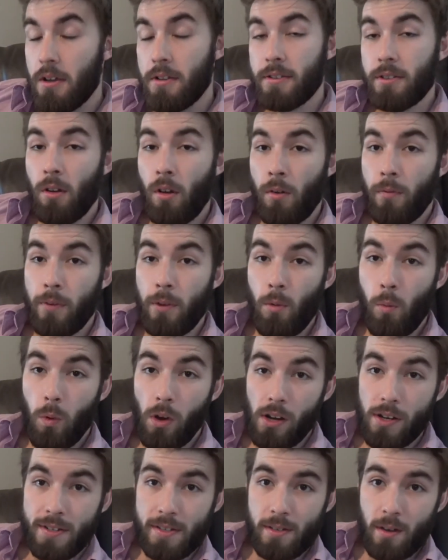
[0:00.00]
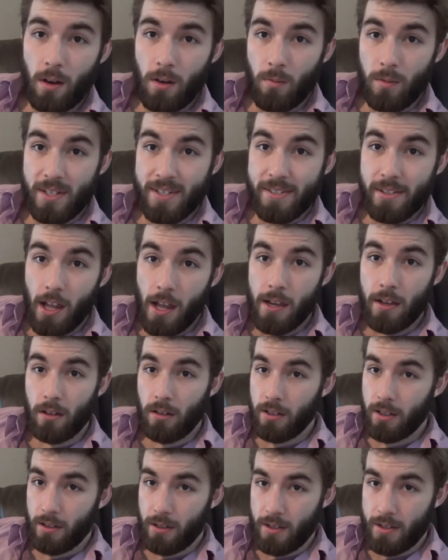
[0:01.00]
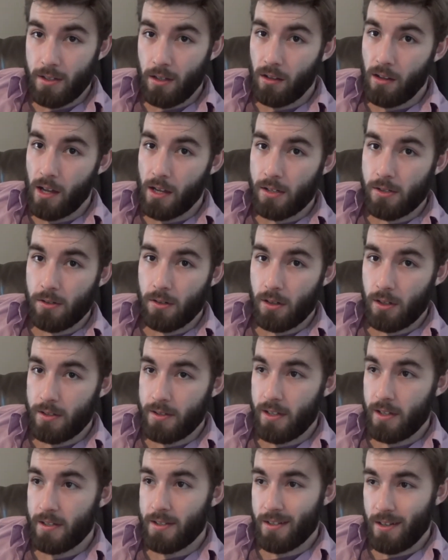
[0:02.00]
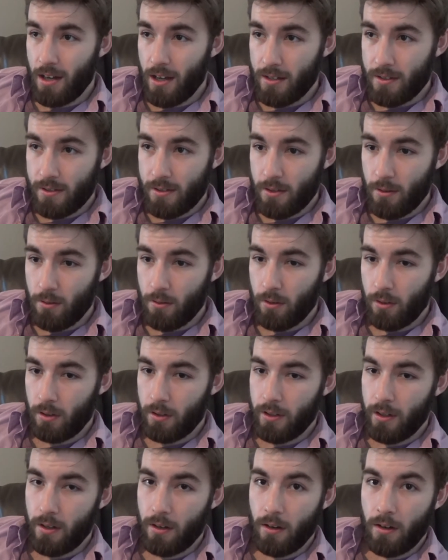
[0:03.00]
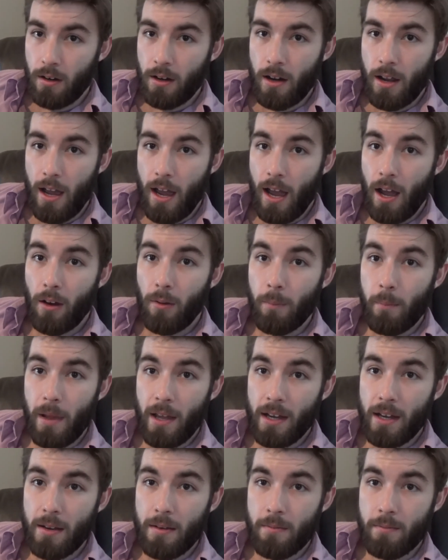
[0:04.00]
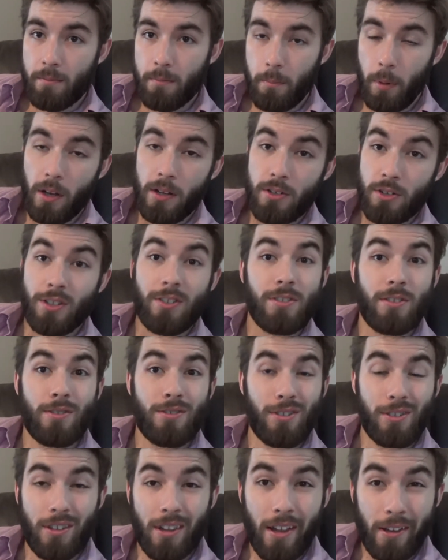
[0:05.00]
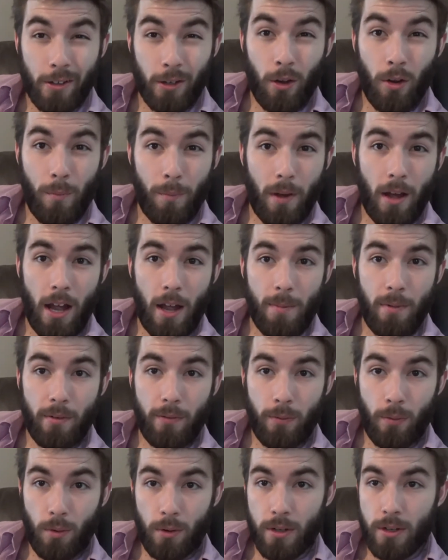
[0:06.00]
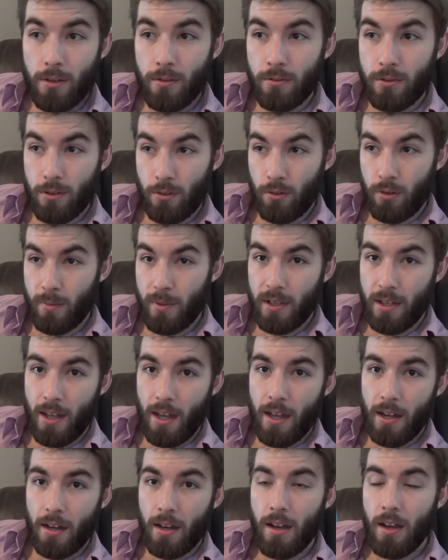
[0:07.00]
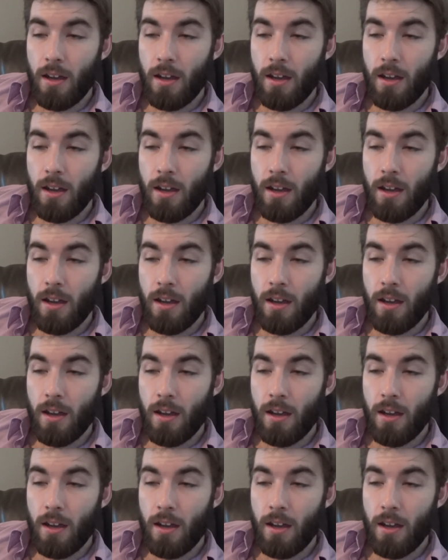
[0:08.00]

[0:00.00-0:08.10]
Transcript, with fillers: So, if you want to start recycling these electrons, it's not so clear how many bunches you should let go by before you do them again.